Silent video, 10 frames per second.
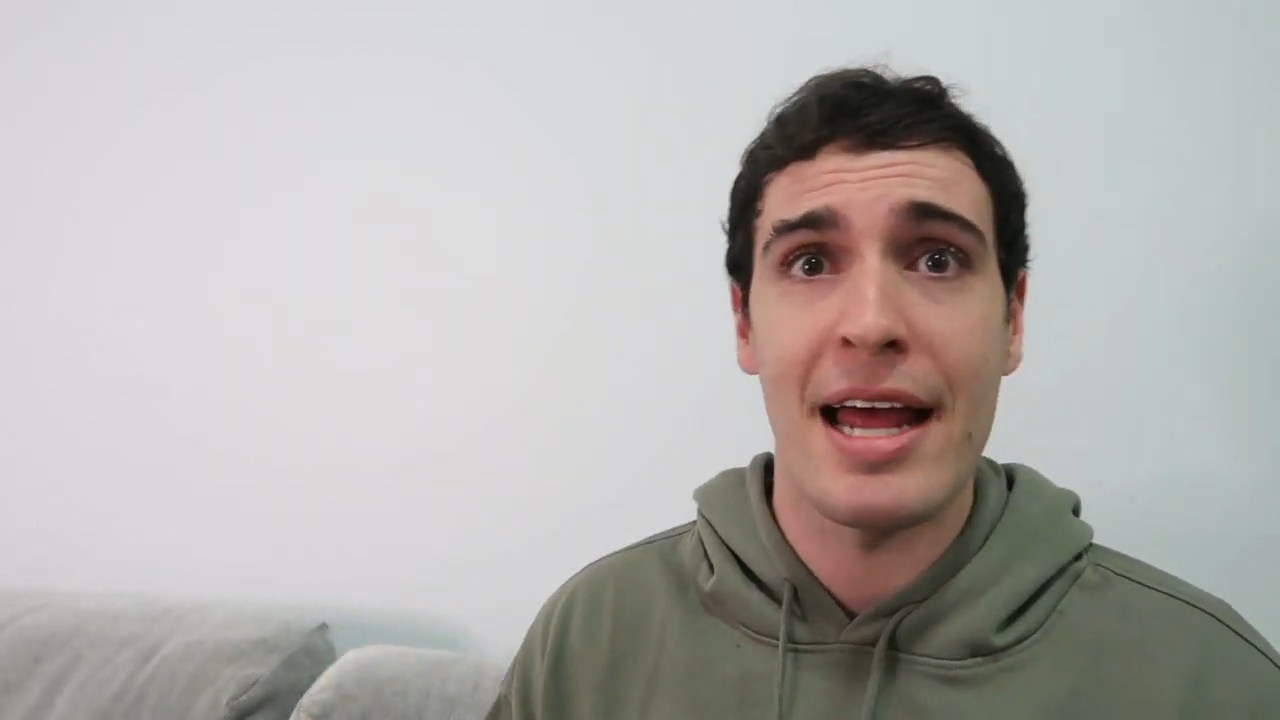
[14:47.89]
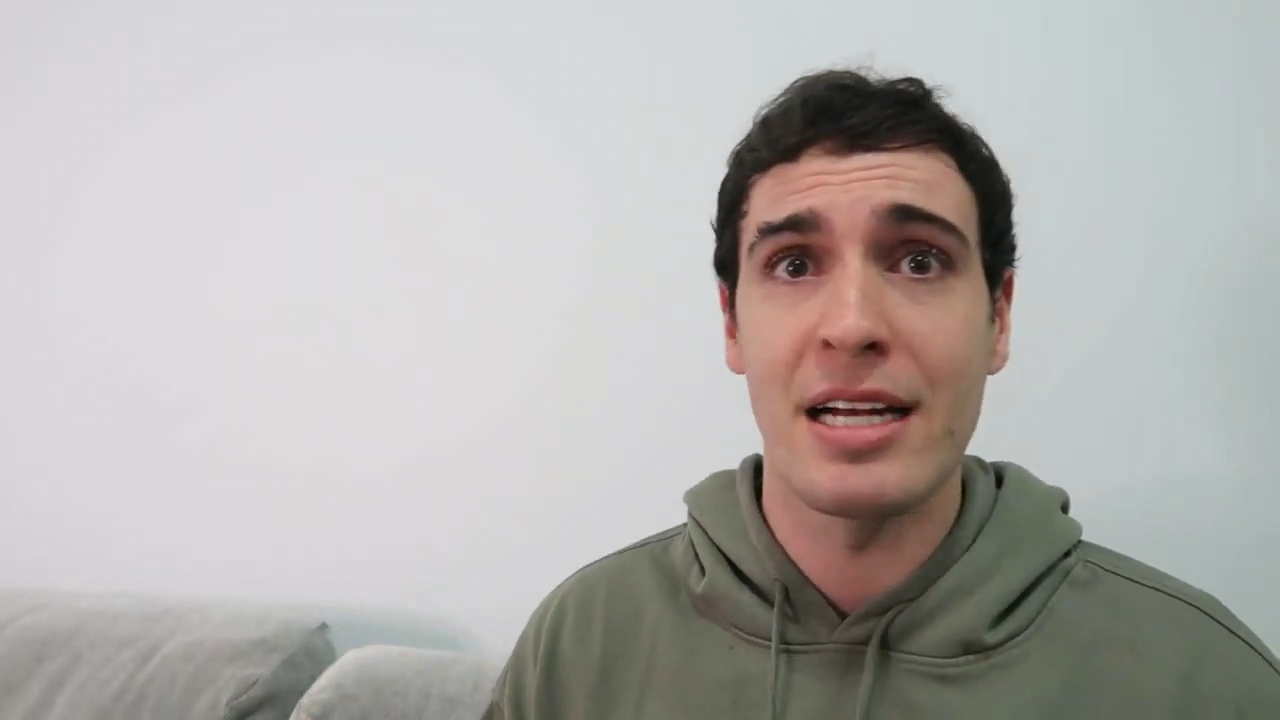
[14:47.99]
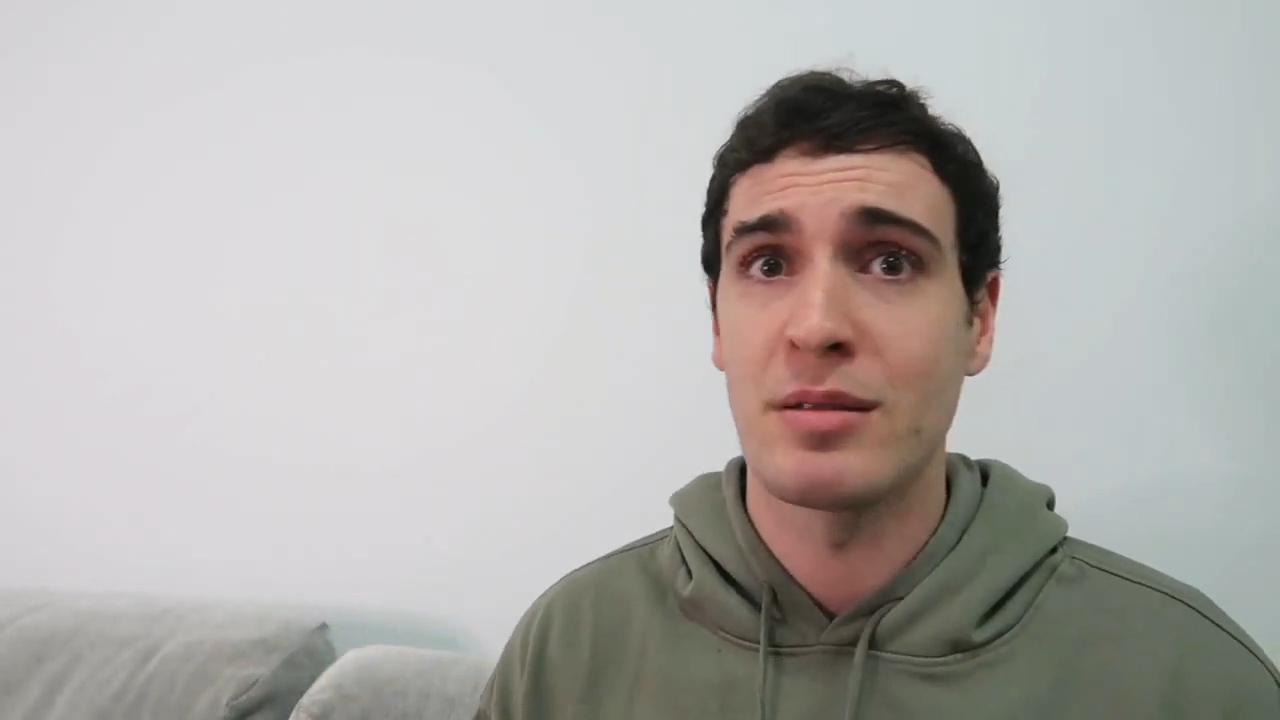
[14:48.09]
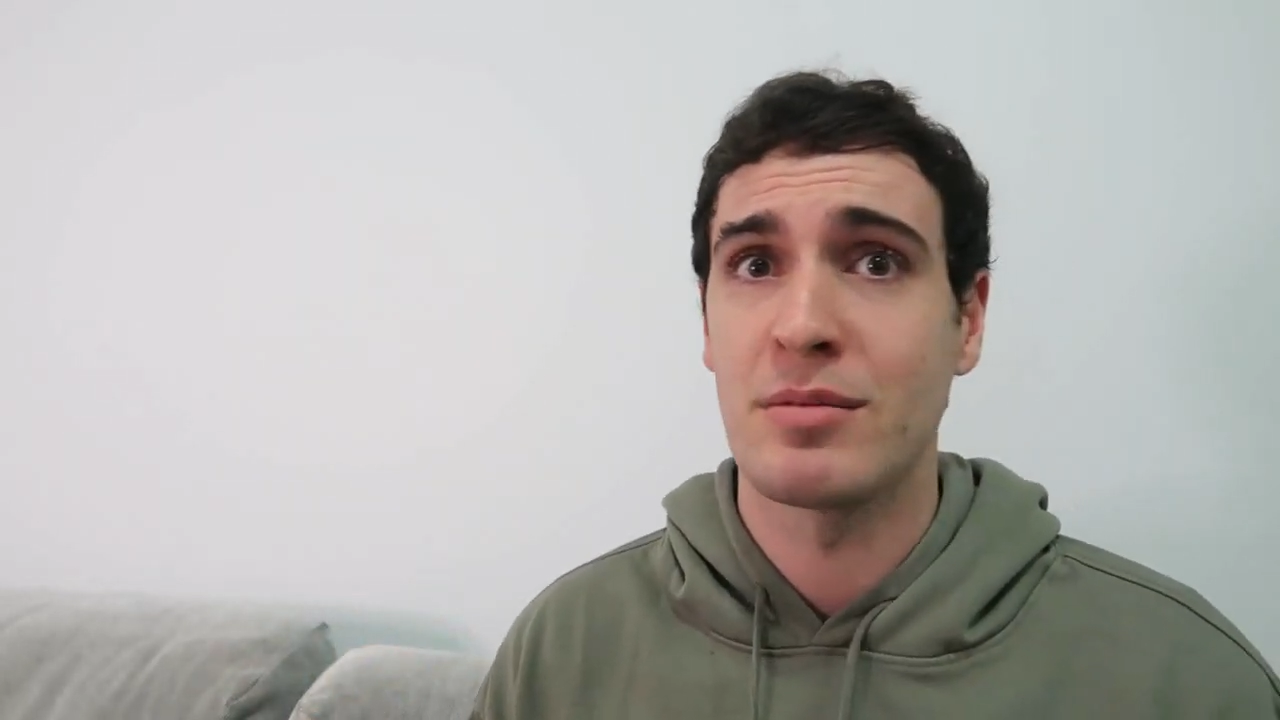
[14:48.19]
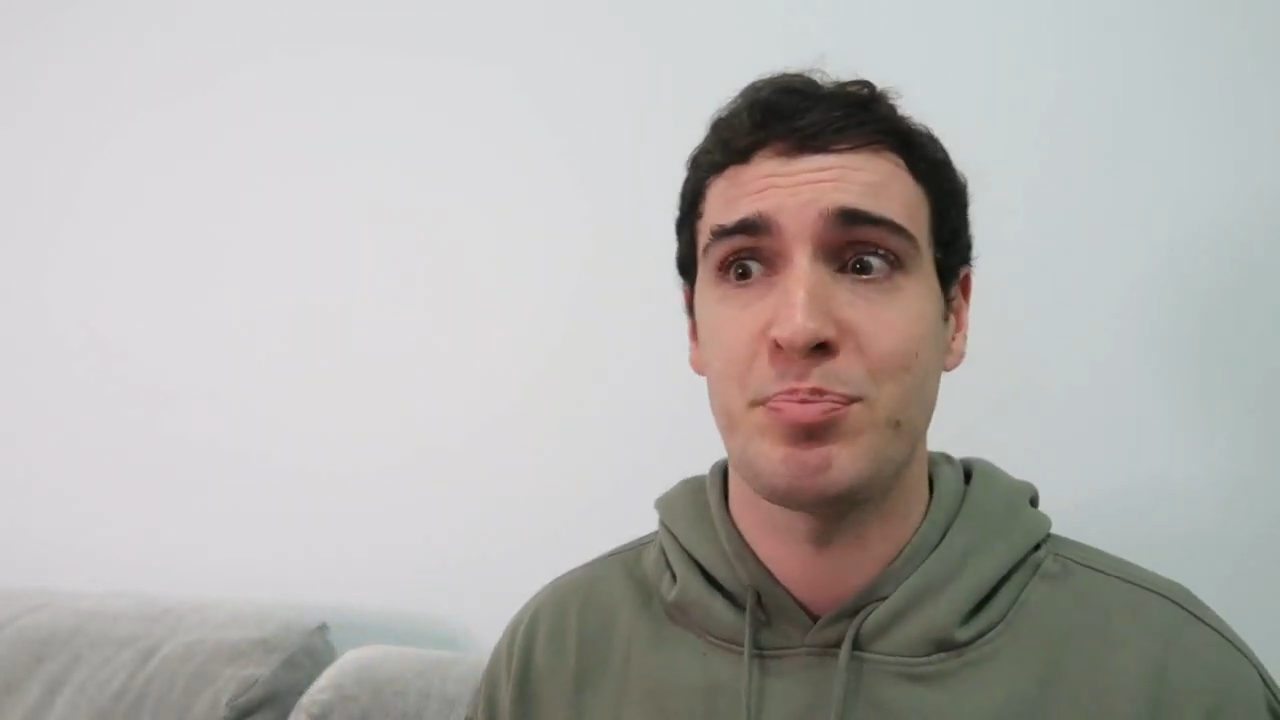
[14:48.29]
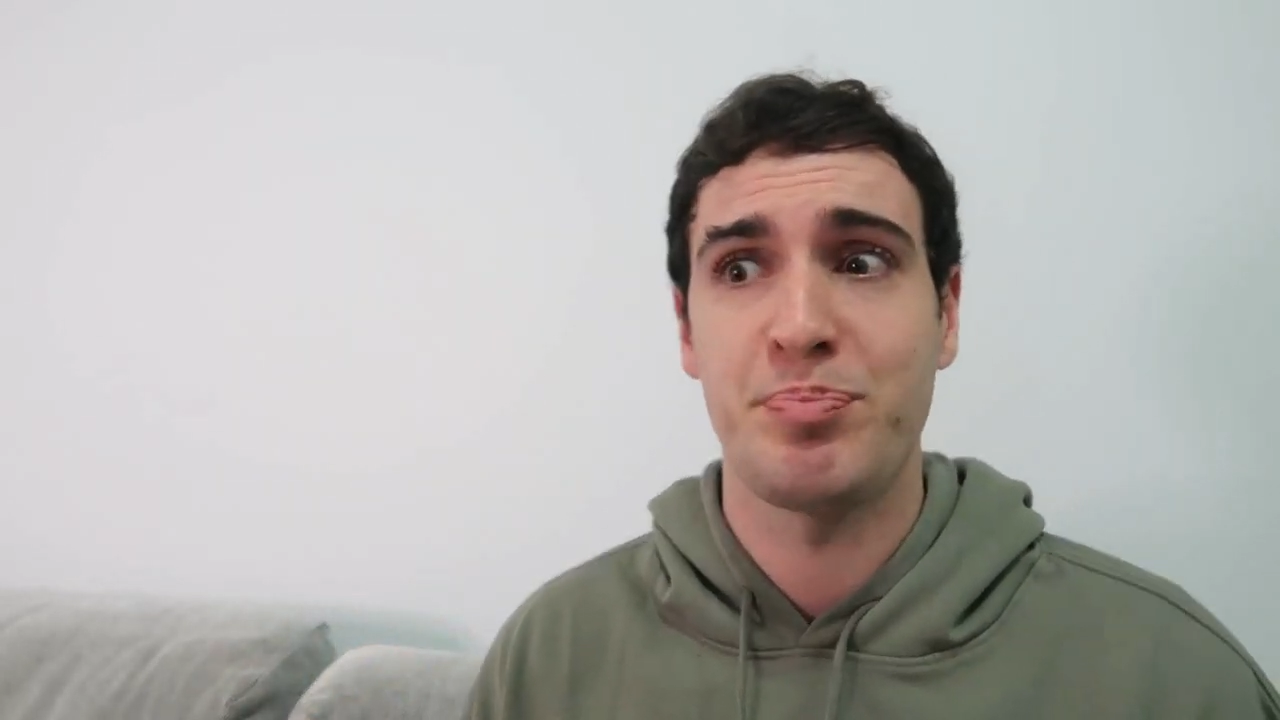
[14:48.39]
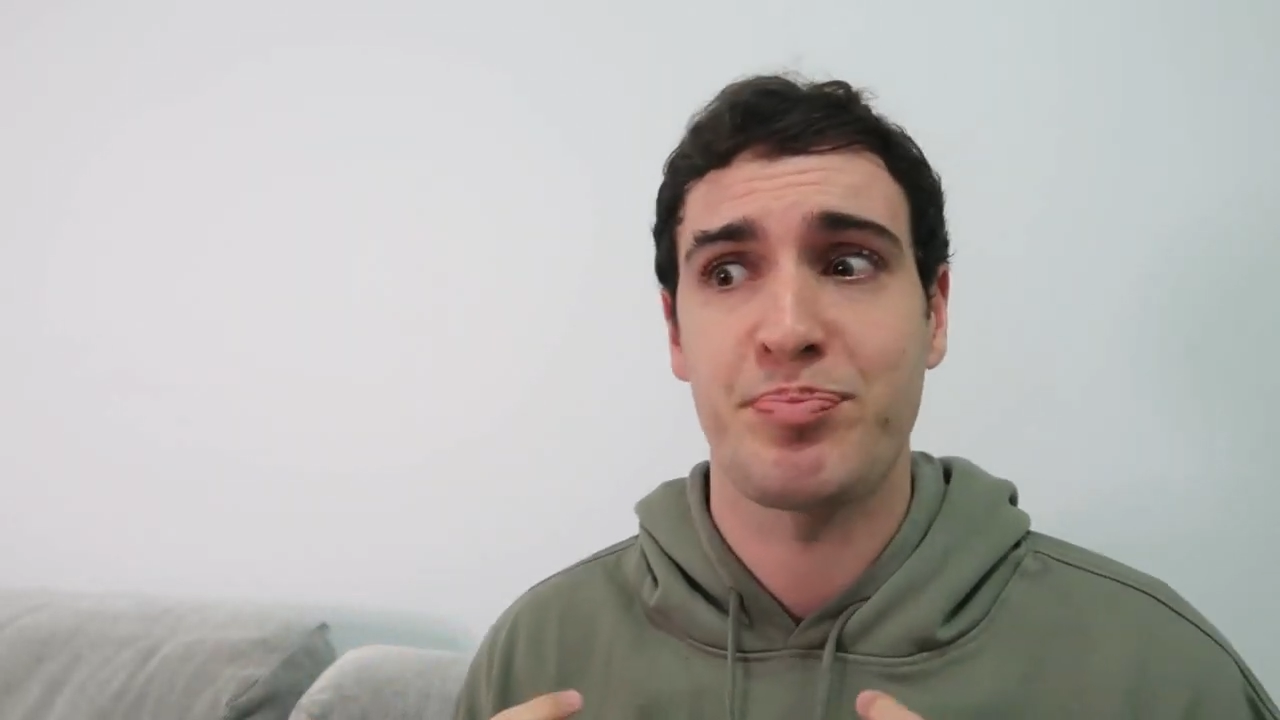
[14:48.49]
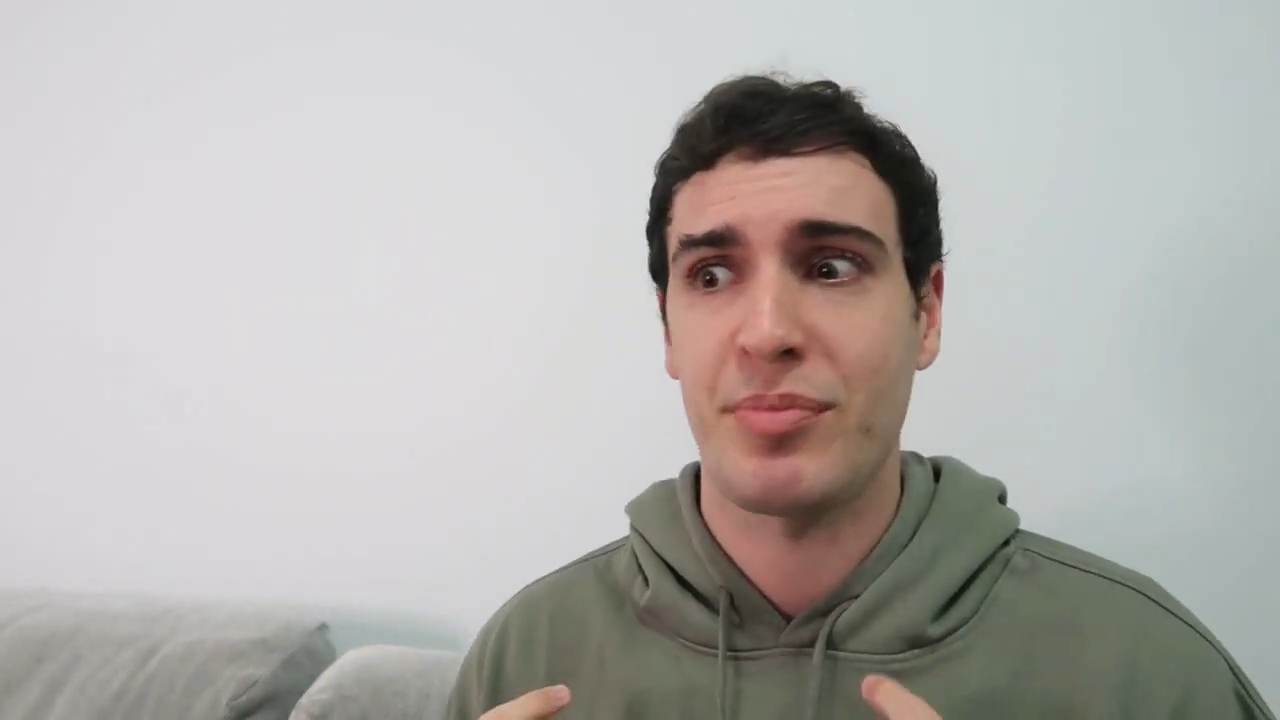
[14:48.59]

and